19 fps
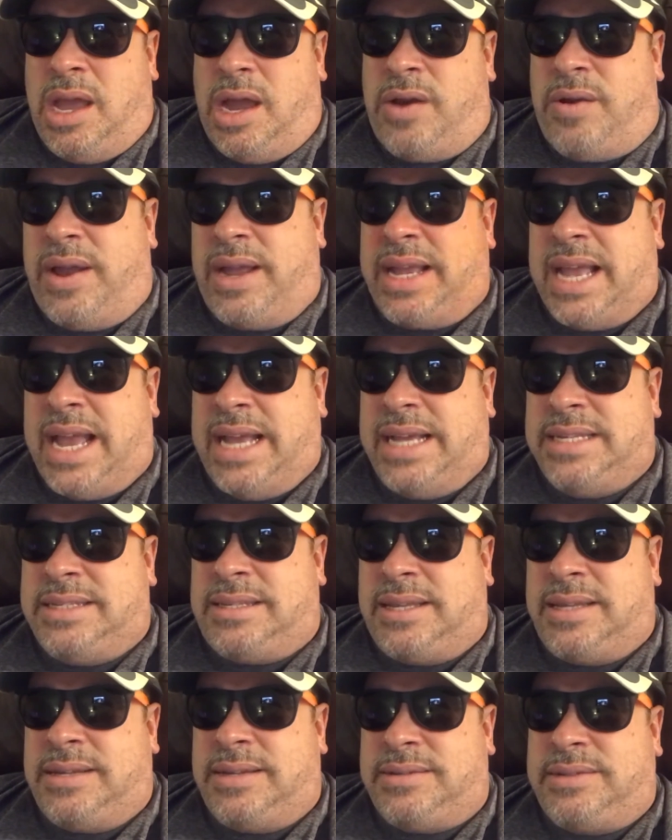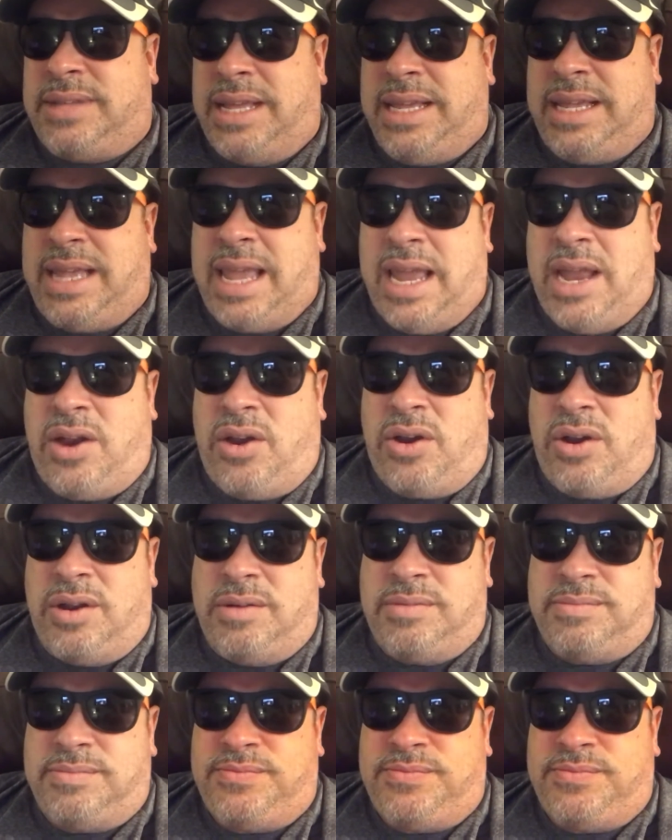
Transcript: All right, guys, take care.